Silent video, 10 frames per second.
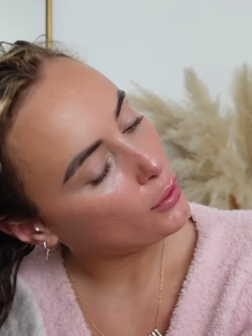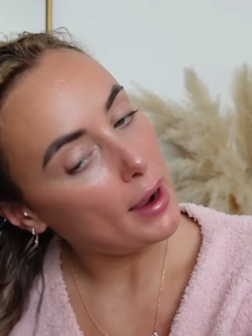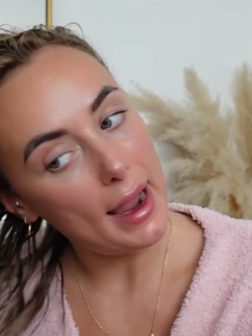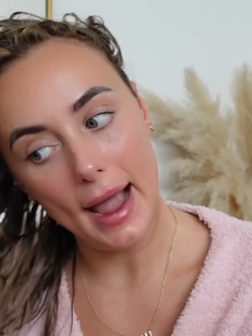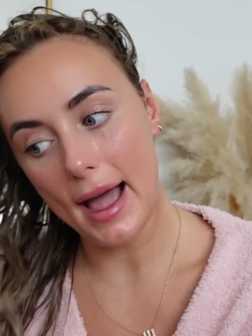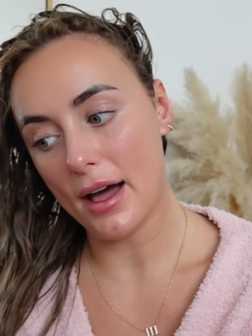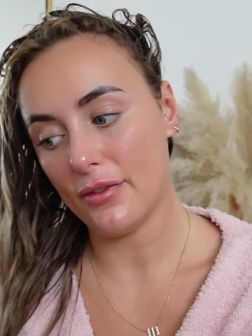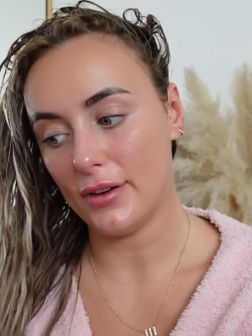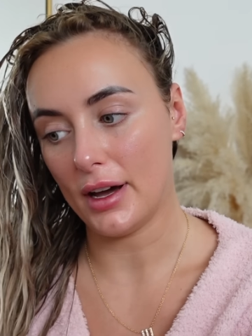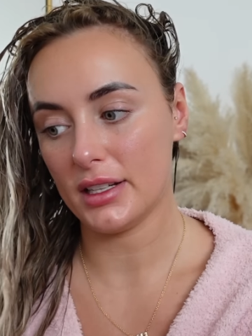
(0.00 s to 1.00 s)
my hair
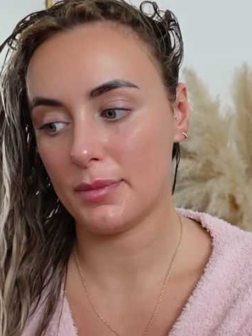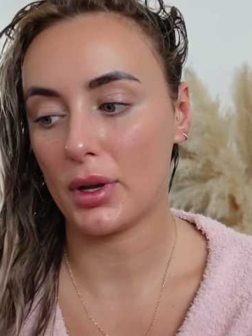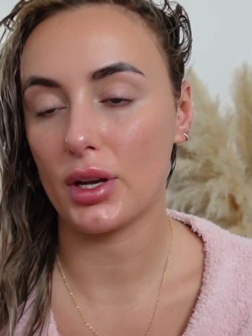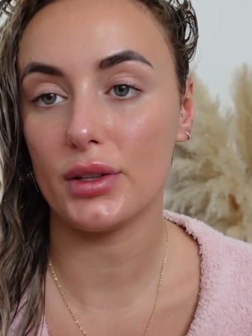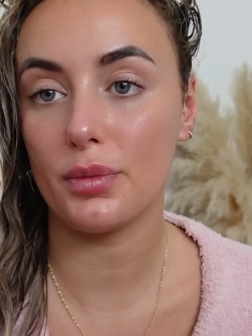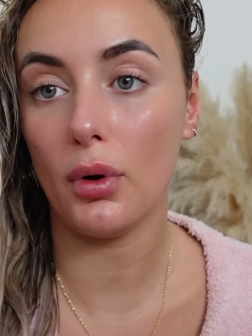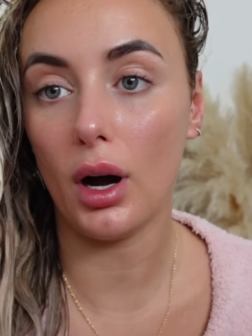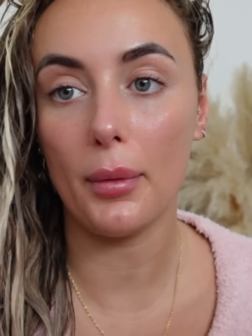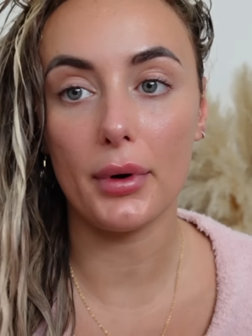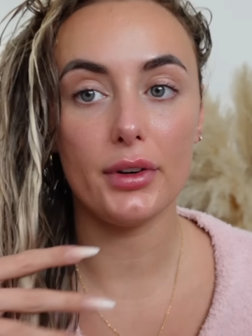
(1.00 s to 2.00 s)
first, because what
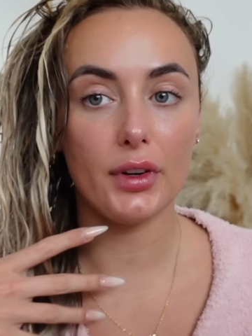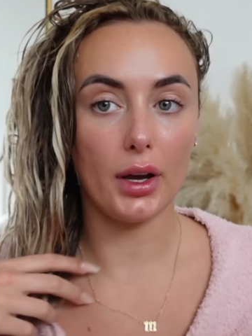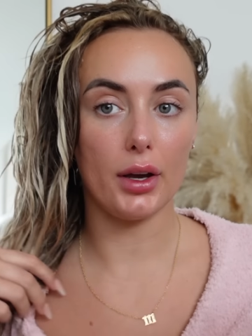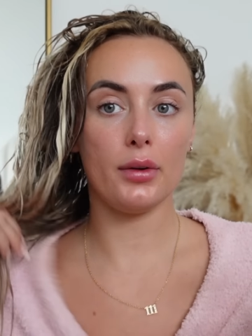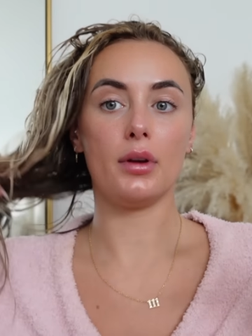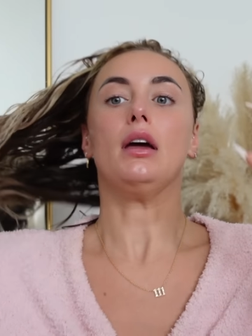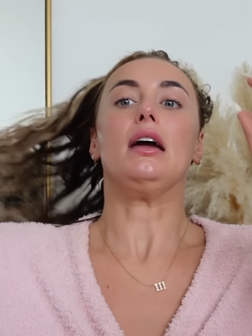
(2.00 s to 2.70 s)
I want to do